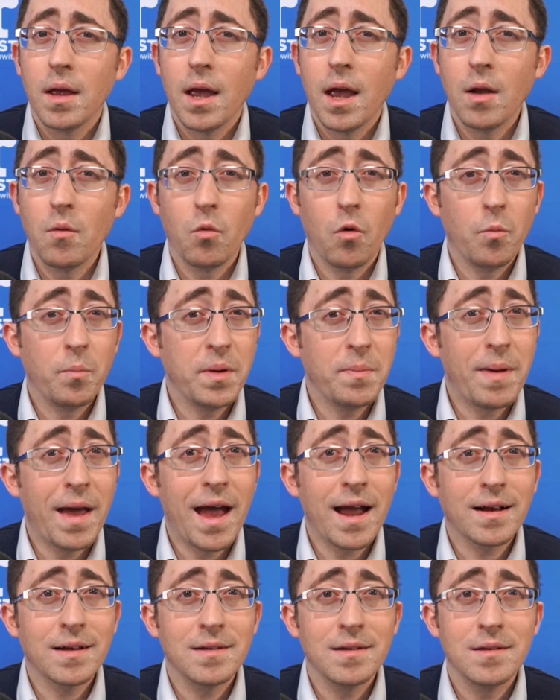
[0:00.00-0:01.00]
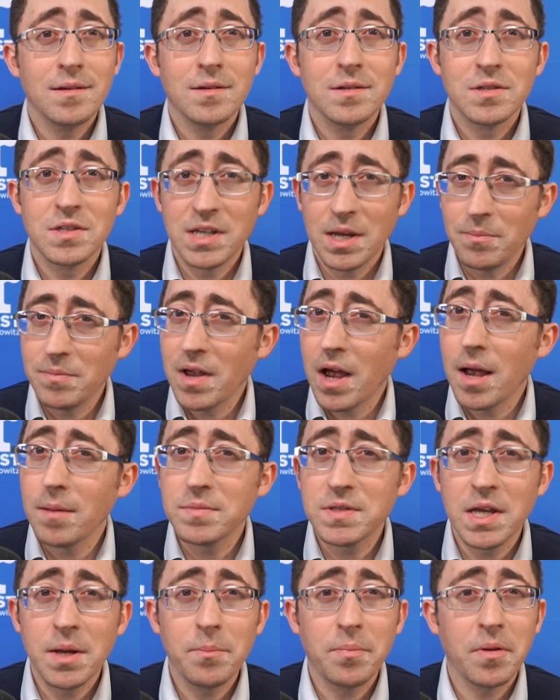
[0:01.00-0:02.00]
And we'll be back. Same
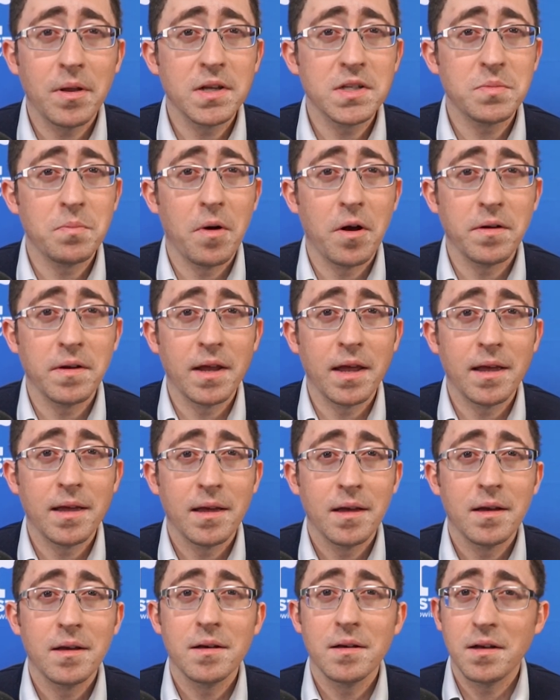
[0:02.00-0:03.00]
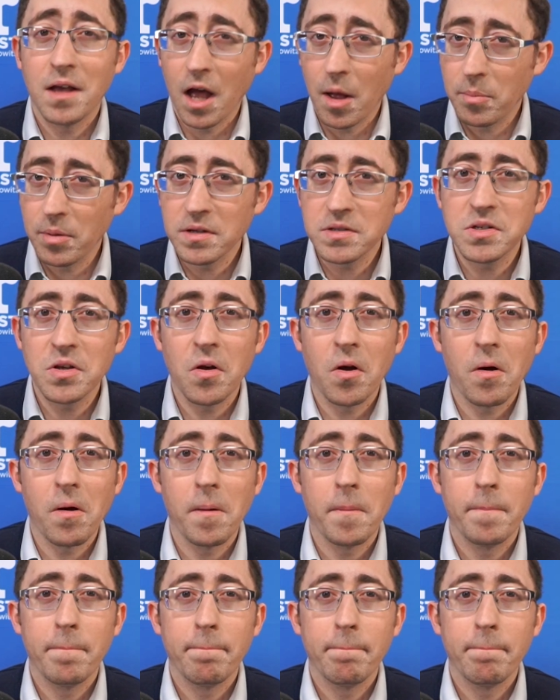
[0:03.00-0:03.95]
time, same place, Monday. God bless you all.